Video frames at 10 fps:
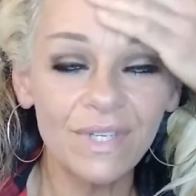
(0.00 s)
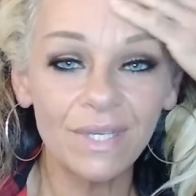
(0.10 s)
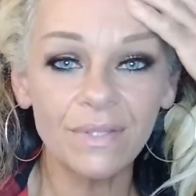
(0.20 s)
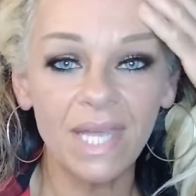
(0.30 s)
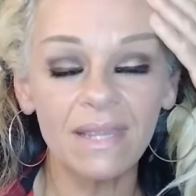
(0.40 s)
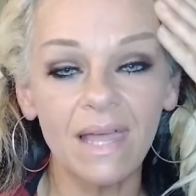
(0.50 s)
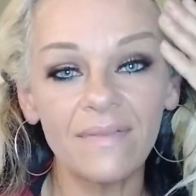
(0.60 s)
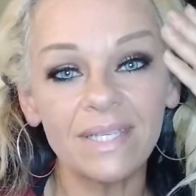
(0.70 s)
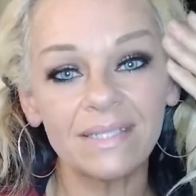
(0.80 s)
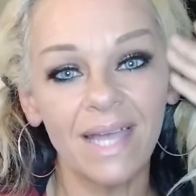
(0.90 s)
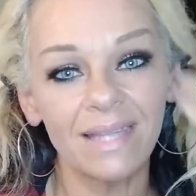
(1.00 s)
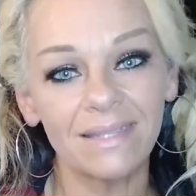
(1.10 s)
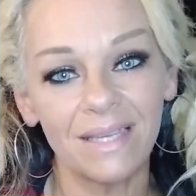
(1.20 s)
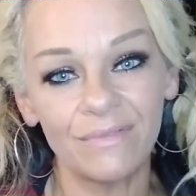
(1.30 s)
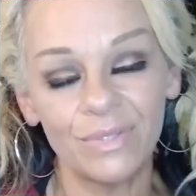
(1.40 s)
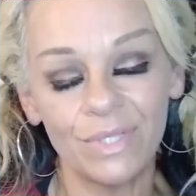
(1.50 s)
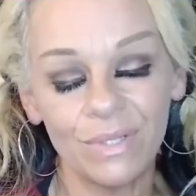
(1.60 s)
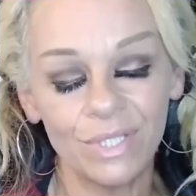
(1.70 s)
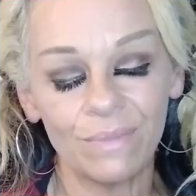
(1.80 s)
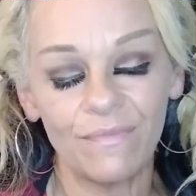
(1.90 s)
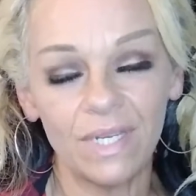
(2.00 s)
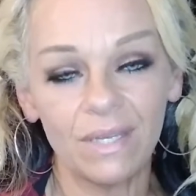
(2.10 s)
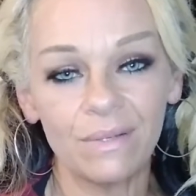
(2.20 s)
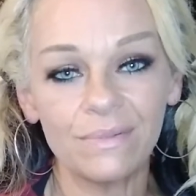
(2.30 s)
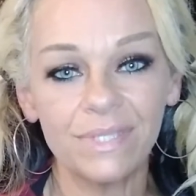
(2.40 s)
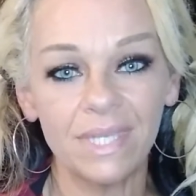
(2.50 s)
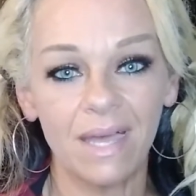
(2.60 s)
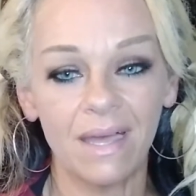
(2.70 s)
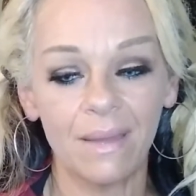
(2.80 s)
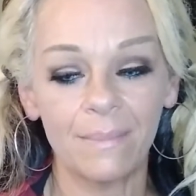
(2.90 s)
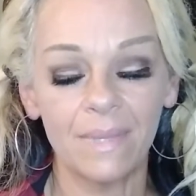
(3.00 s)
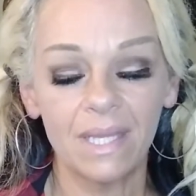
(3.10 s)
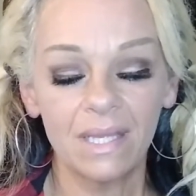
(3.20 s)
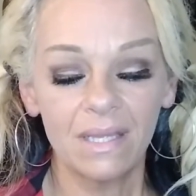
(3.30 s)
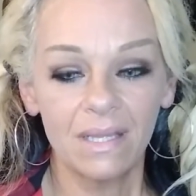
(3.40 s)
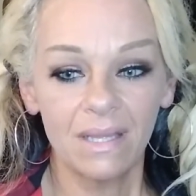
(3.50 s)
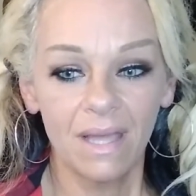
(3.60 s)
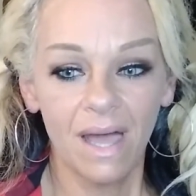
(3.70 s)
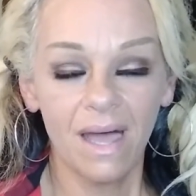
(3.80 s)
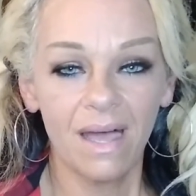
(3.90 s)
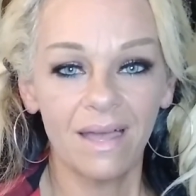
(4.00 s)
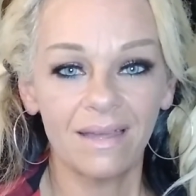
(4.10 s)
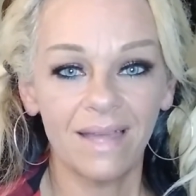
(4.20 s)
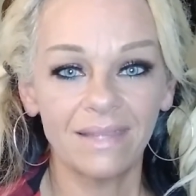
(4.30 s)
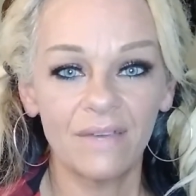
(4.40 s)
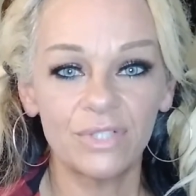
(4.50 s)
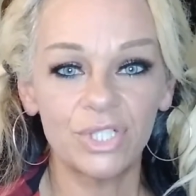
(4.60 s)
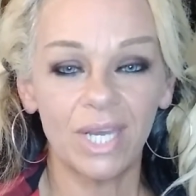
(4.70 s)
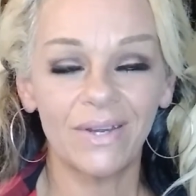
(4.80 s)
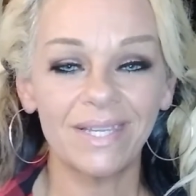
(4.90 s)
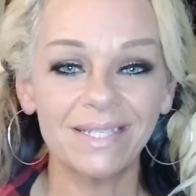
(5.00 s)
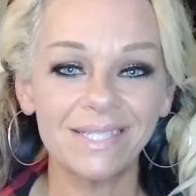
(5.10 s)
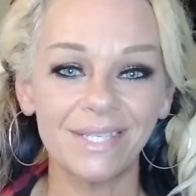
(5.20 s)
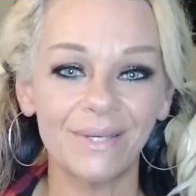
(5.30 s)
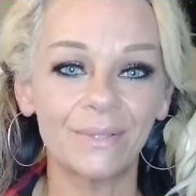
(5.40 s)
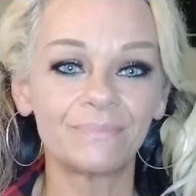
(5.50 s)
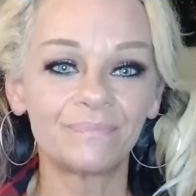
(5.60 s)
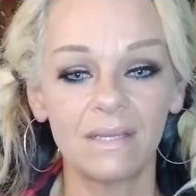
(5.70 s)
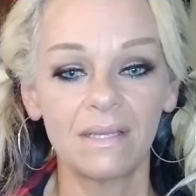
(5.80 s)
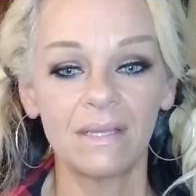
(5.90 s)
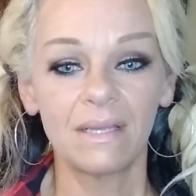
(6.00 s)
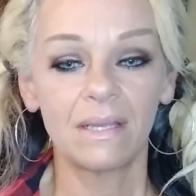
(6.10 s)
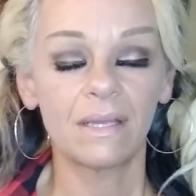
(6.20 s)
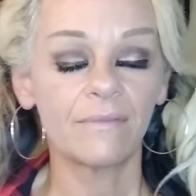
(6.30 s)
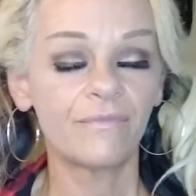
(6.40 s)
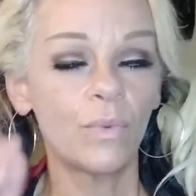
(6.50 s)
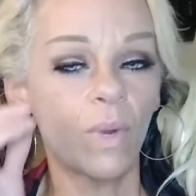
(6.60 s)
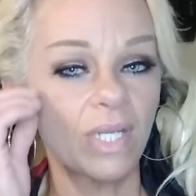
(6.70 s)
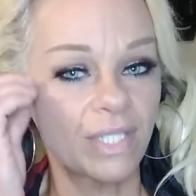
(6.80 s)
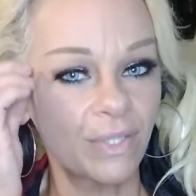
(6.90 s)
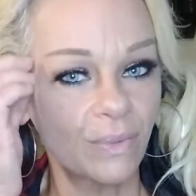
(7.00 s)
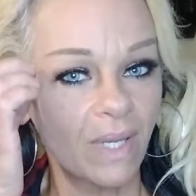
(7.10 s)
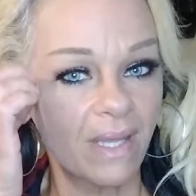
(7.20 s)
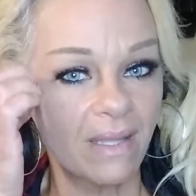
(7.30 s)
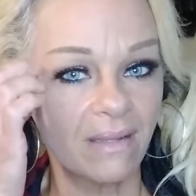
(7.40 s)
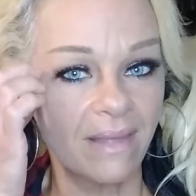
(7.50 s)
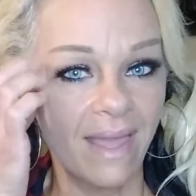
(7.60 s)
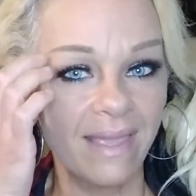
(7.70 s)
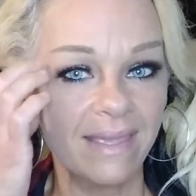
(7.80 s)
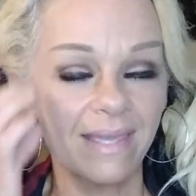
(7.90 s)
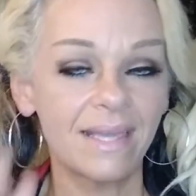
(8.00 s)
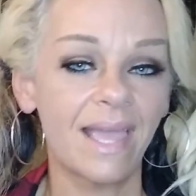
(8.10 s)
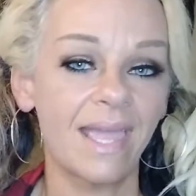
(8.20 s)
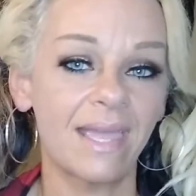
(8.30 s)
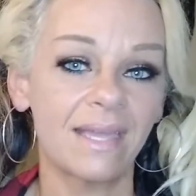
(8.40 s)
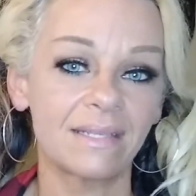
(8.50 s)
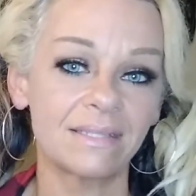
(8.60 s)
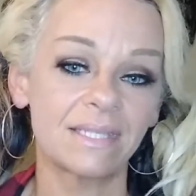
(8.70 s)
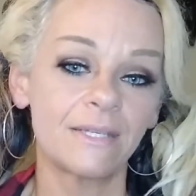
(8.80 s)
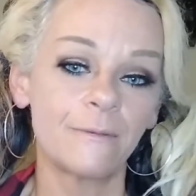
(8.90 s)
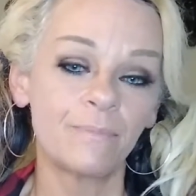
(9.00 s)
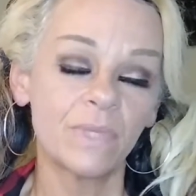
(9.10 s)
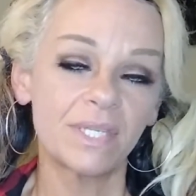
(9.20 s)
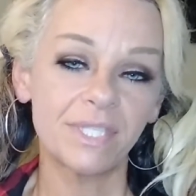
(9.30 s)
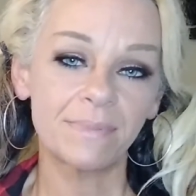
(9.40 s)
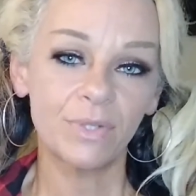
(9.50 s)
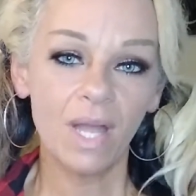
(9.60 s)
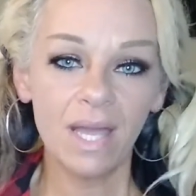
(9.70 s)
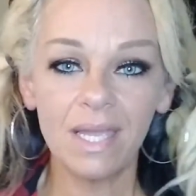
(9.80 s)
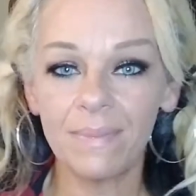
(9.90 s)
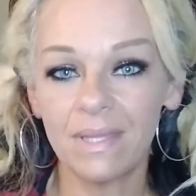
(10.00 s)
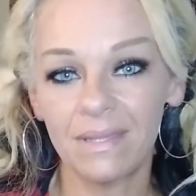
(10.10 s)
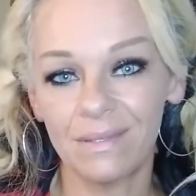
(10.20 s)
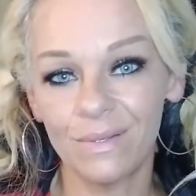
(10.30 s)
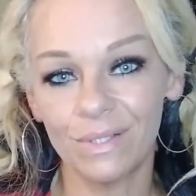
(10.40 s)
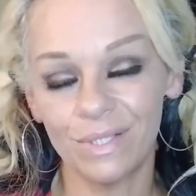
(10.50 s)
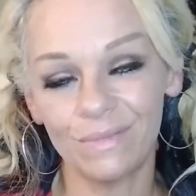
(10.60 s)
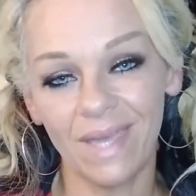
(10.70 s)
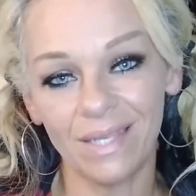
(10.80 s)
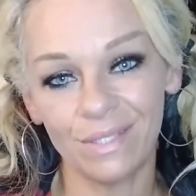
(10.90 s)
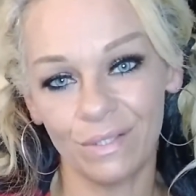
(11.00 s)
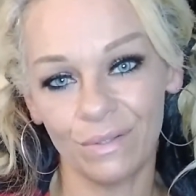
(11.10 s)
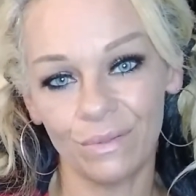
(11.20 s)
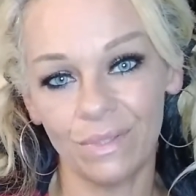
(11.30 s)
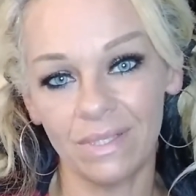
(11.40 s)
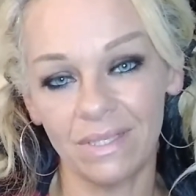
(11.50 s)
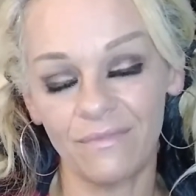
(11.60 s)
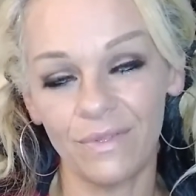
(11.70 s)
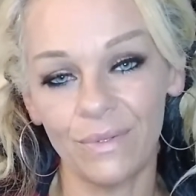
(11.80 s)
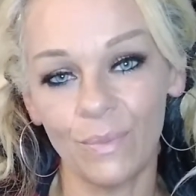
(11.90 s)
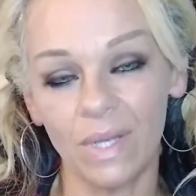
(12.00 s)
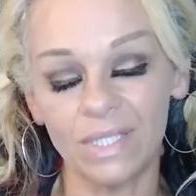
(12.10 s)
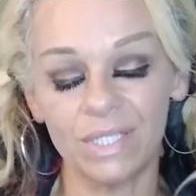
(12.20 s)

I love it. I love doing YouTube videos. I love sharing. So if you want to like and subscribe, you can do that too if you want to.